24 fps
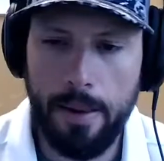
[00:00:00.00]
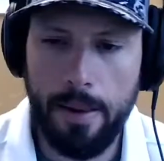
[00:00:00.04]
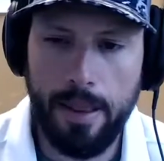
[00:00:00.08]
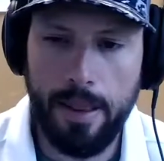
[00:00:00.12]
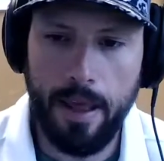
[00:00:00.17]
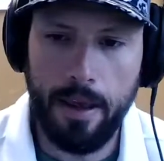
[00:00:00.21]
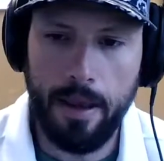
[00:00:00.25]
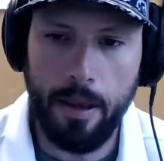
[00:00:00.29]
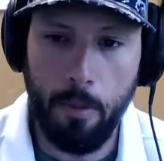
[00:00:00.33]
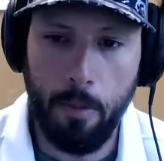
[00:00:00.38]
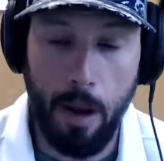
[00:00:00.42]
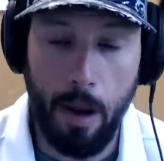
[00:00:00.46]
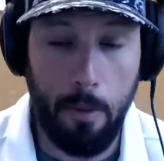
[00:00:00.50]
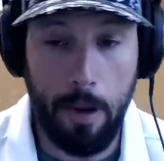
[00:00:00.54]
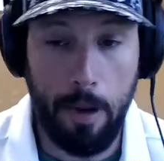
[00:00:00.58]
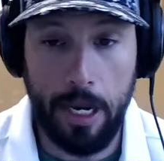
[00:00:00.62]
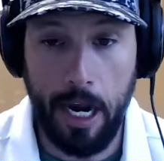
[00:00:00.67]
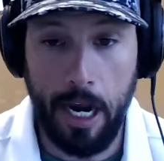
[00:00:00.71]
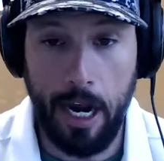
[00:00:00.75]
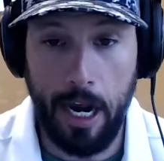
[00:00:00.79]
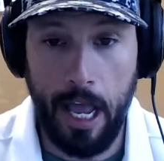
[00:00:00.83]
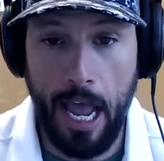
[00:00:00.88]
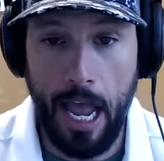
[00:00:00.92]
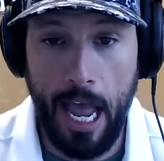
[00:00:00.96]
and we kind
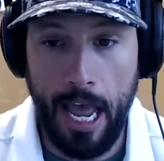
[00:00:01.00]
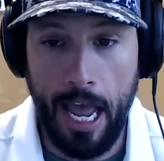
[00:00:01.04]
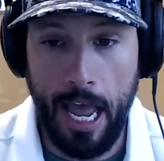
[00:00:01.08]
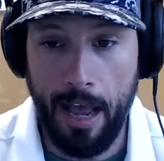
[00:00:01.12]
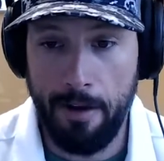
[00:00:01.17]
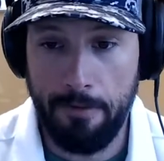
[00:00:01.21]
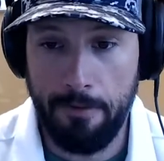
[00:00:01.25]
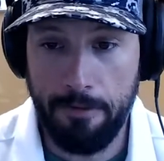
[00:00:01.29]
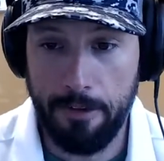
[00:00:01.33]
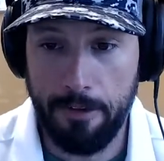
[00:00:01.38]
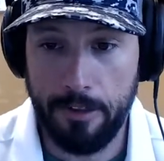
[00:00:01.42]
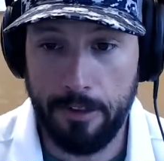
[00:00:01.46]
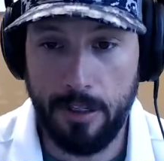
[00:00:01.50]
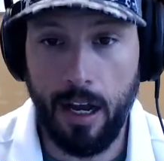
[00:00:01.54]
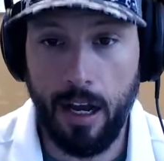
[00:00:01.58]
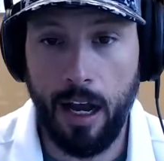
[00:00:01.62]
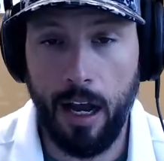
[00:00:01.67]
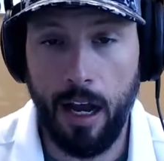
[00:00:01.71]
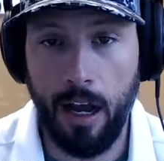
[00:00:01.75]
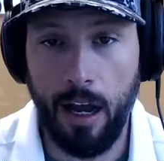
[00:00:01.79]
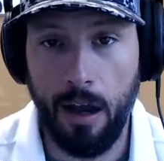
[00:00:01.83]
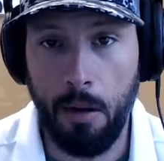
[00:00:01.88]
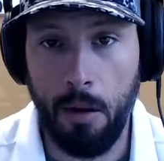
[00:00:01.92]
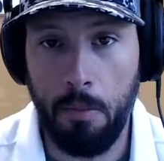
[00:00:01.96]
of have.
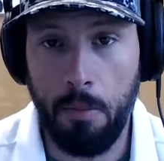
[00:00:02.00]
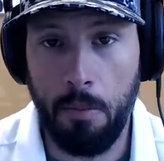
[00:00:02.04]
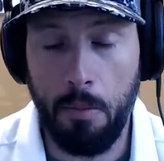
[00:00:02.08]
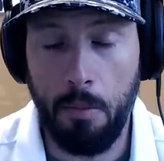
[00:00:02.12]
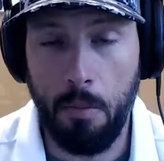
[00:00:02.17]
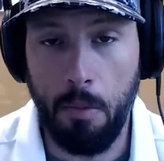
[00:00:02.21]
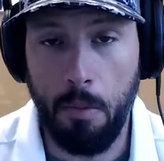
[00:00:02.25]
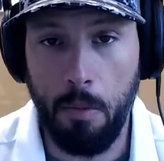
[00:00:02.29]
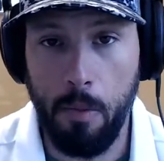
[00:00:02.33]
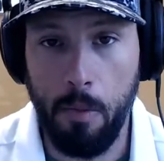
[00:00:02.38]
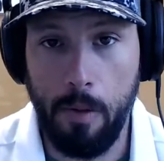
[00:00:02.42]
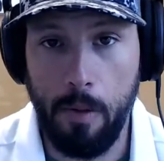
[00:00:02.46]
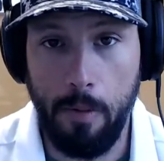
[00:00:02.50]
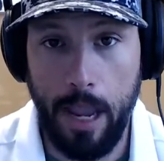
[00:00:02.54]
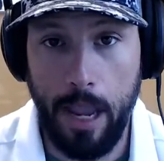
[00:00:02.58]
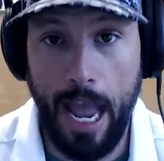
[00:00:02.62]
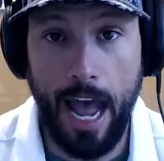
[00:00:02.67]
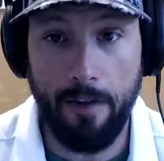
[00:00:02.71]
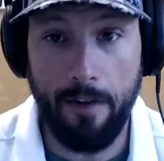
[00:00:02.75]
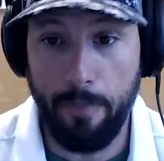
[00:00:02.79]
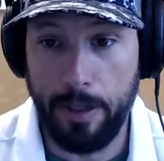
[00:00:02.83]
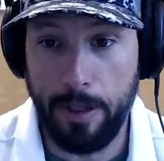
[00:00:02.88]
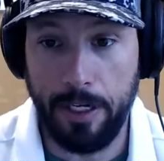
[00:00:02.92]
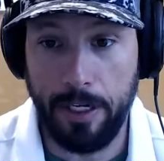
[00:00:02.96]
We have
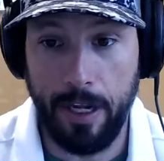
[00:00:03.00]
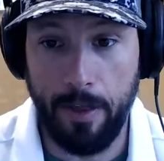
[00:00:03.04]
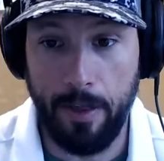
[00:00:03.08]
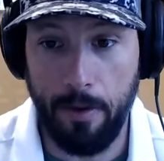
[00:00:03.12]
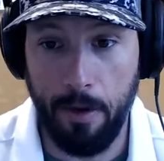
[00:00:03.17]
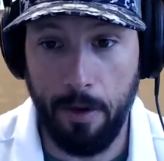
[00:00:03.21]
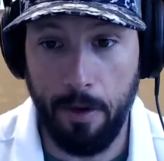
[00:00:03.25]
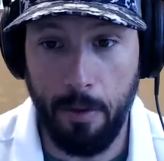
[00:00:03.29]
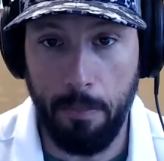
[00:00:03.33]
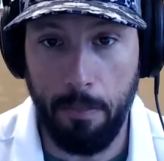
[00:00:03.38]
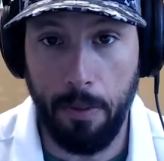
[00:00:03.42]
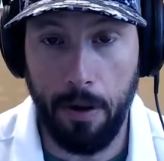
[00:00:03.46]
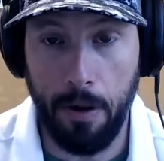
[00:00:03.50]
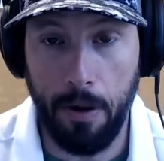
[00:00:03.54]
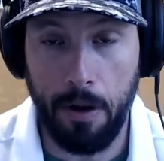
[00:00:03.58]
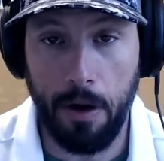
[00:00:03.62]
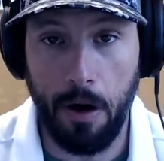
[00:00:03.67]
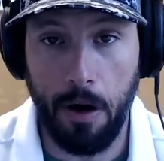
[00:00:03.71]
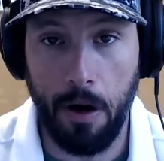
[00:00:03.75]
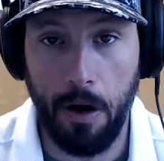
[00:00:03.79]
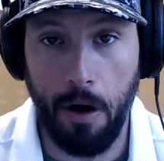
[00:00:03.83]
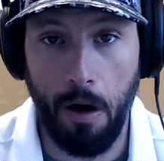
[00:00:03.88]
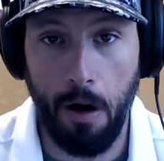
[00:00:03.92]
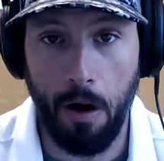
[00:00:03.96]
put together a book on
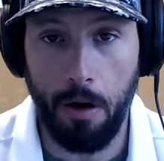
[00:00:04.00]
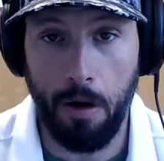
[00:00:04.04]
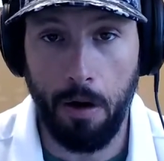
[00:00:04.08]
our